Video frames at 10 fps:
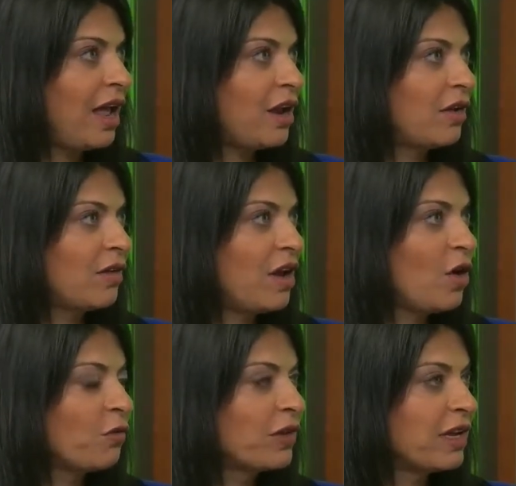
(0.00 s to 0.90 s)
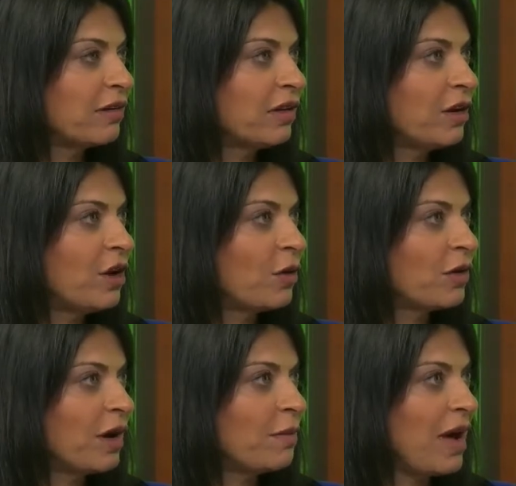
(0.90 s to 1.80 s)
and hopefully, you
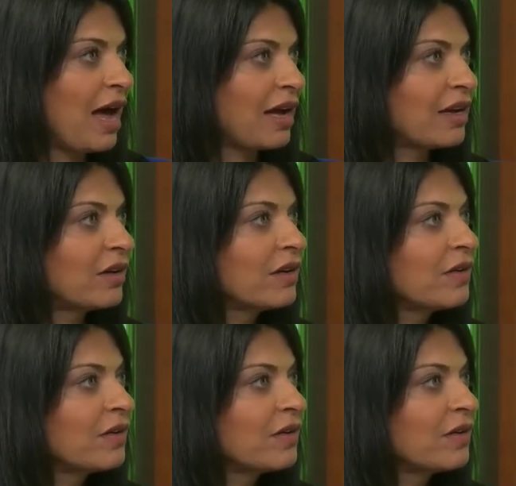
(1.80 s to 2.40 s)
know, come back.